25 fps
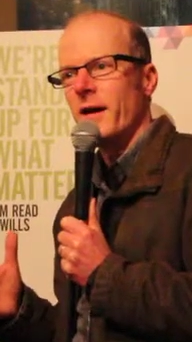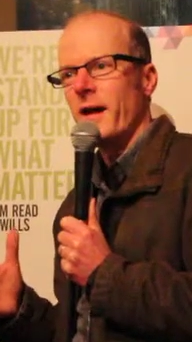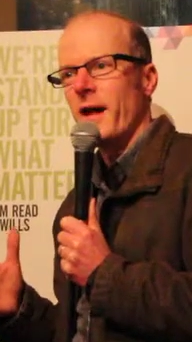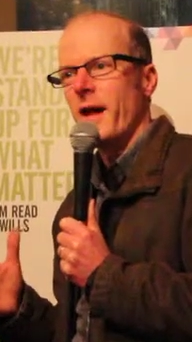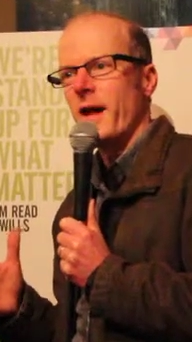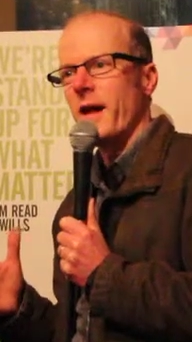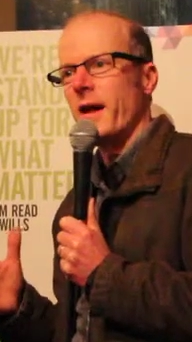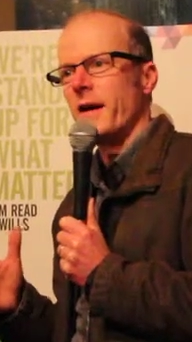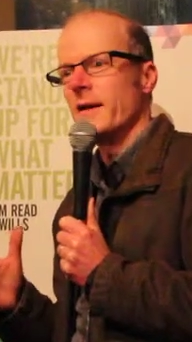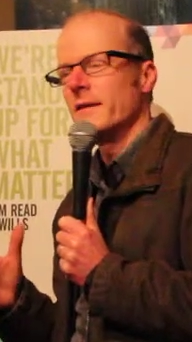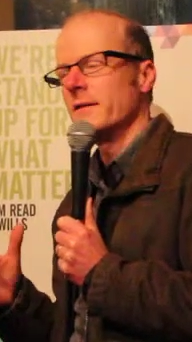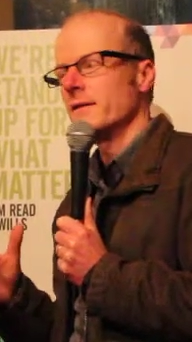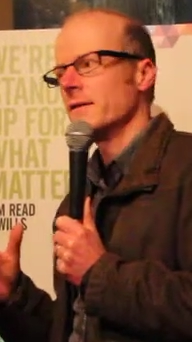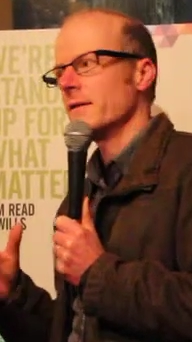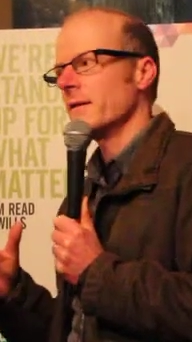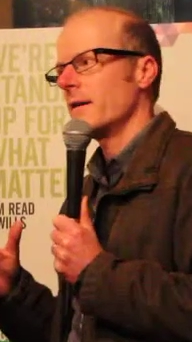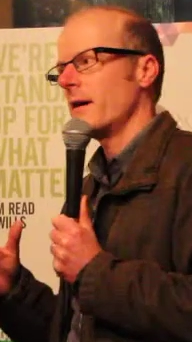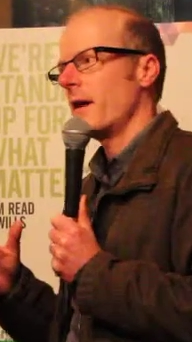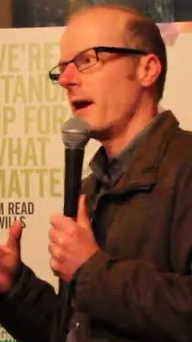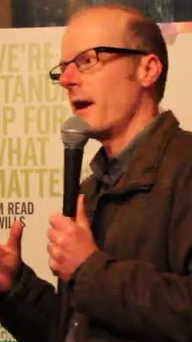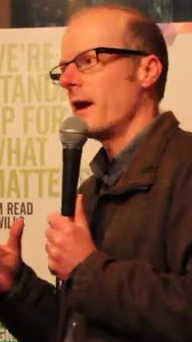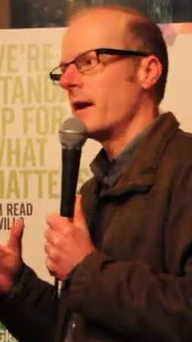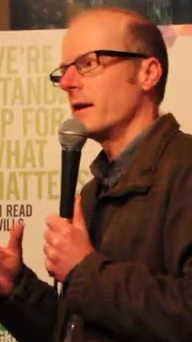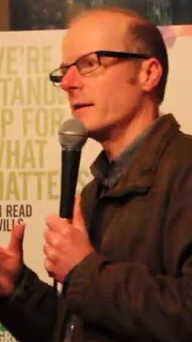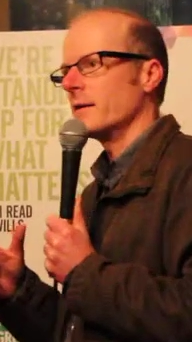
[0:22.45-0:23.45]
and
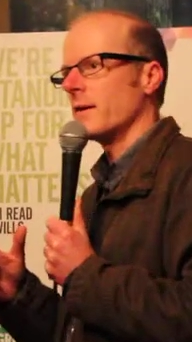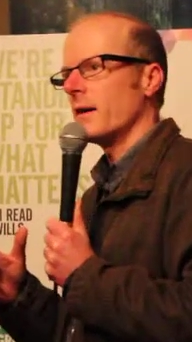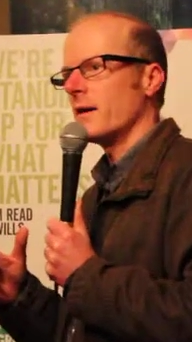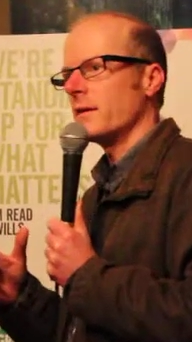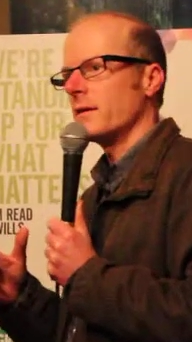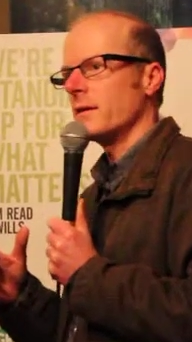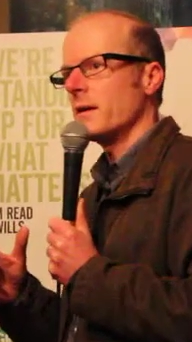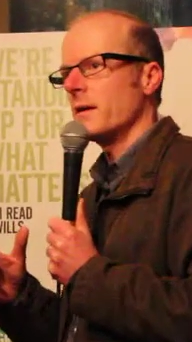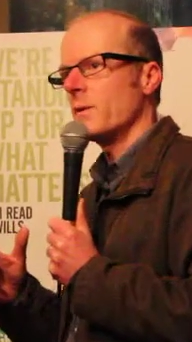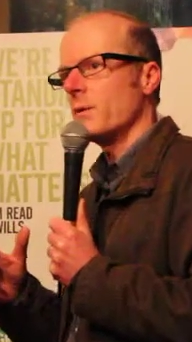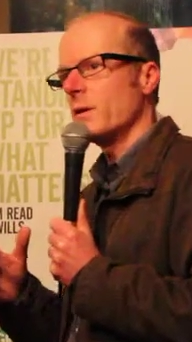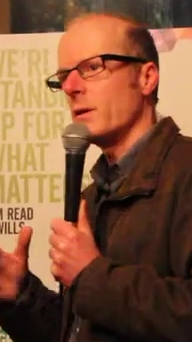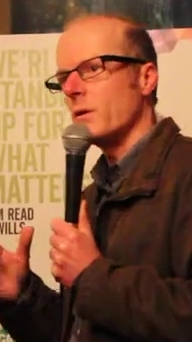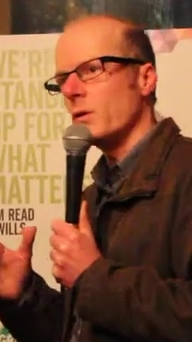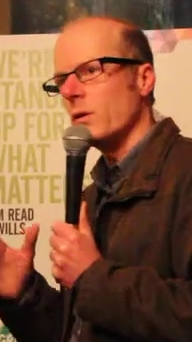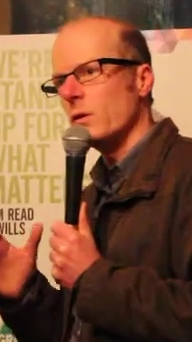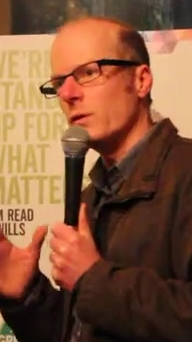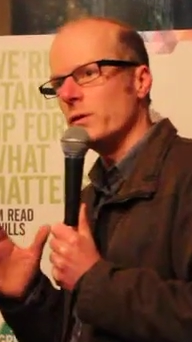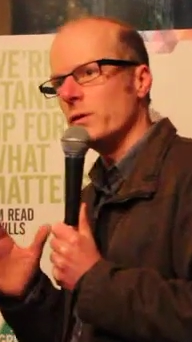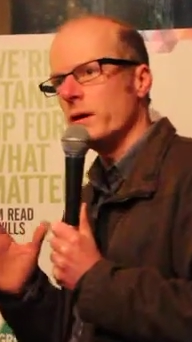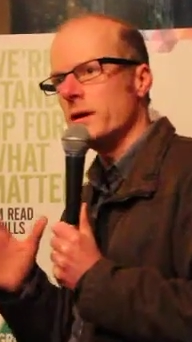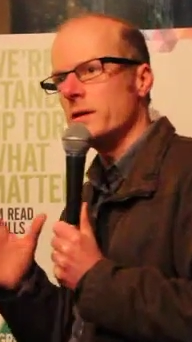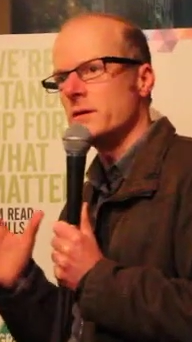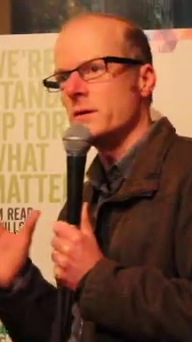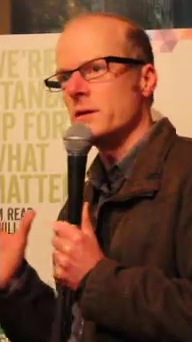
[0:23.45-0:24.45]
I think we all
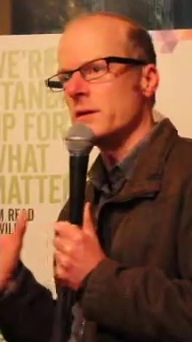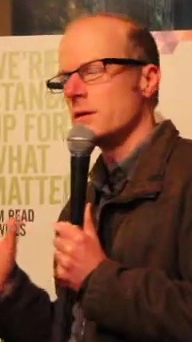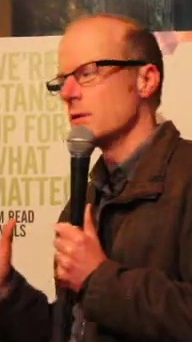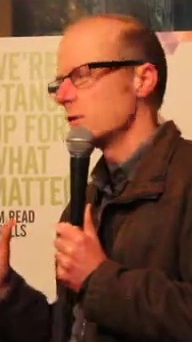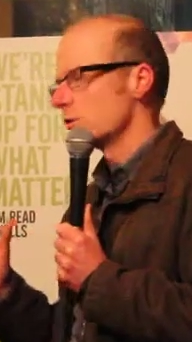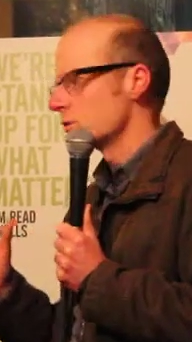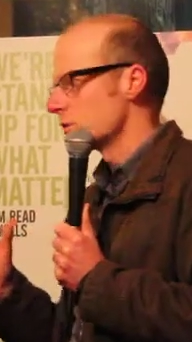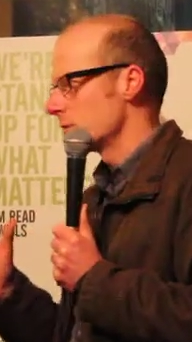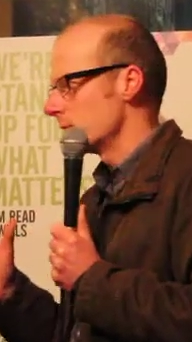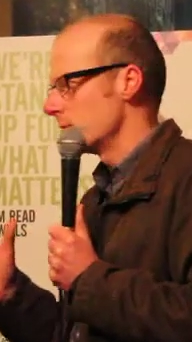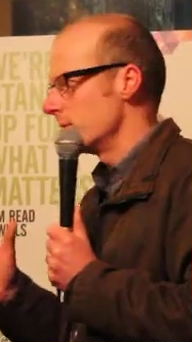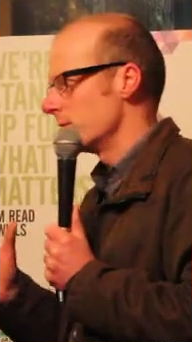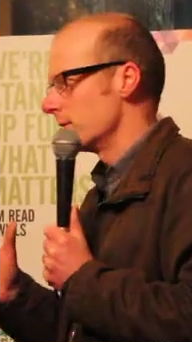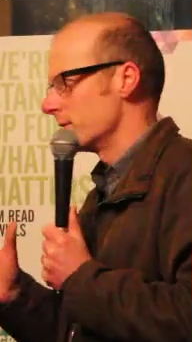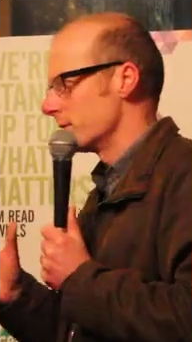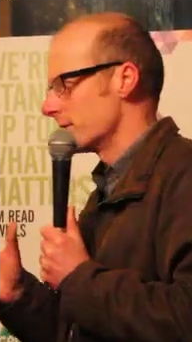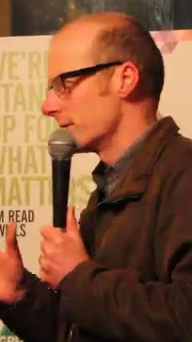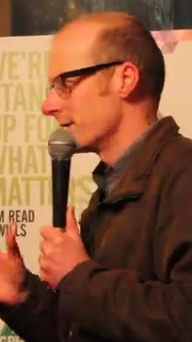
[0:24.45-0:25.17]
need to contribute.